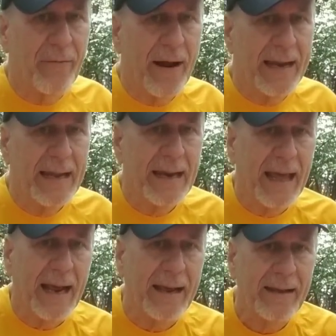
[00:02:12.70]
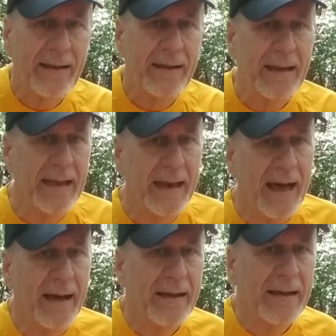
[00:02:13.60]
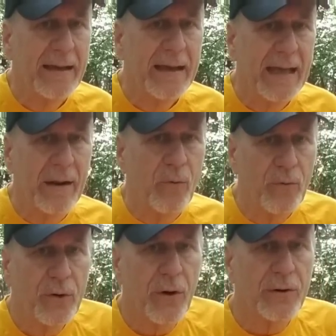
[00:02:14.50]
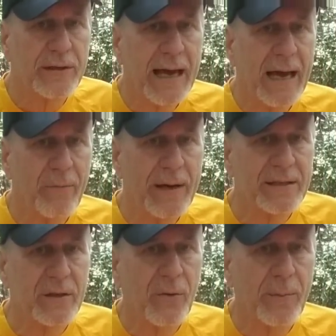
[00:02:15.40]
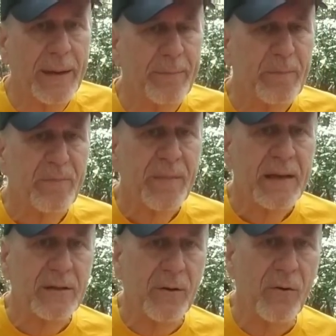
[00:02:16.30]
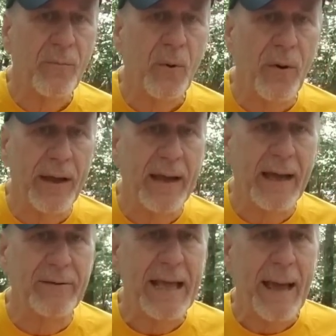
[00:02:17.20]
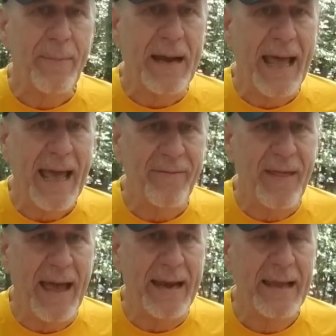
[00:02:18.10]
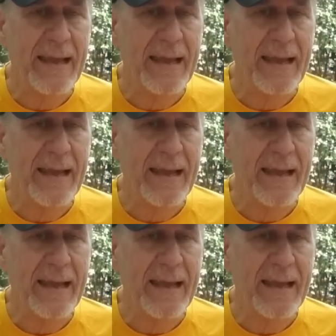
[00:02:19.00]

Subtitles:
it right in there, and it won't turn sideways on me. So, oh boy, I was happy to have that.